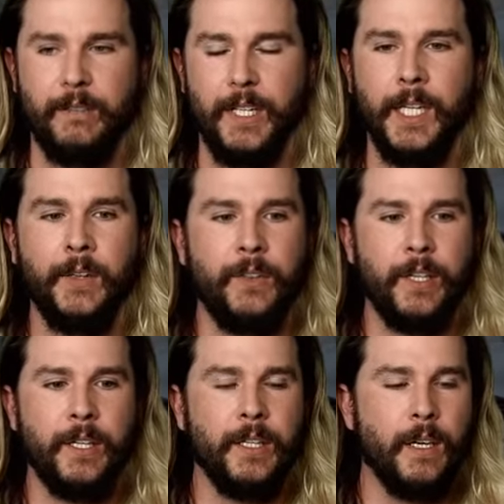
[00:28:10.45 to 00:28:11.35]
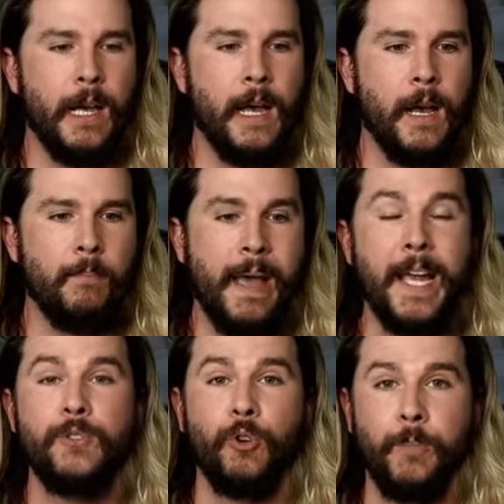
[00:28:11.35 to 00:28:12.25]
in the um,
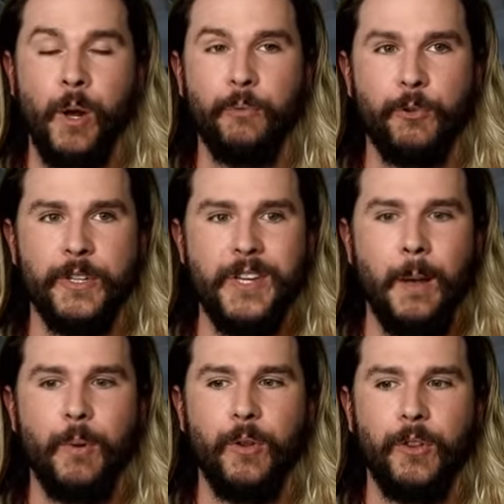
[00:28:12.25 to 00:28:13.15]
asteroid belt, for example,